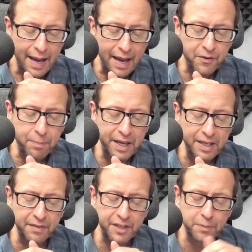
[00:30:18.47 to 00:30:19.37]
If a
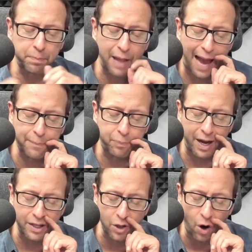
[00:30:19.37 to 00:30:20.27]
piece of this plaque
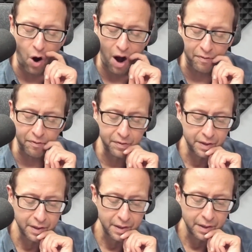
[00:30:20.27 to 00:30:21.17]
breaks off,
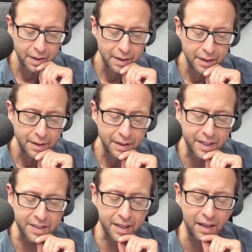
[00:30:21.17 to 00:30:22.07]

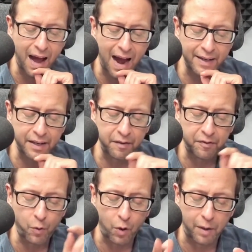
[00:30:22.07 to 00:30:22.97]
this clot can
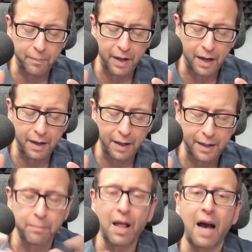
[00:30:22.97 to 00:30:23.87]
form,
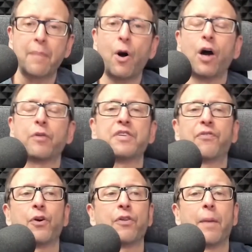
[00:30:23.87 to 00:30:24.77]
can block up arteries
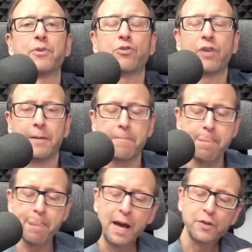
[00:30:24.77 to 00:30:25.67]
further upstream.
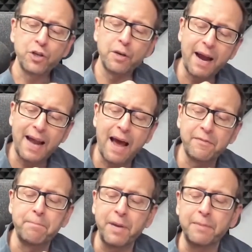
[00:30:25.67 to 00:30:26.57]
So you might
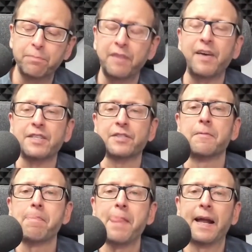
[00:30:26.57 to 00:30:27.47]
have a big blood
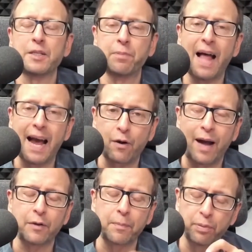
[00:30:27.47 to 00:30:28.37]
vessel that has plaque
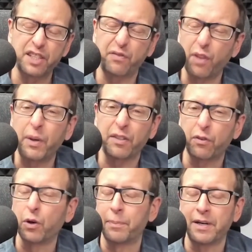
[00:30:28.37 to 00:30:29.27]
around it. Blood's flowing
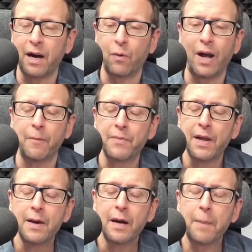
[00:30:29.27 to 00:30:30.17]
through it, but not well.
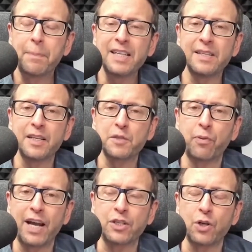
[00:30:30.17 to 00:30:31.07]
A piece of this
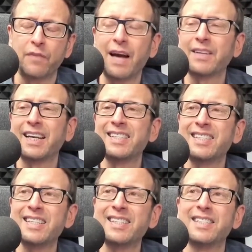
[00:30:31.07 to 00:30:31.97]
breaks off. Now, the
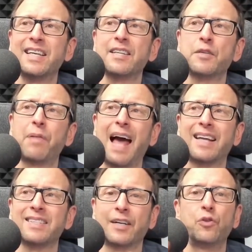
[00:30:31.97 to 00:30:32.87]
consistency of this
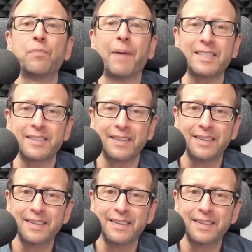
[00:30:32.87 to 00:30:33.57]
plaque is like toothpaste.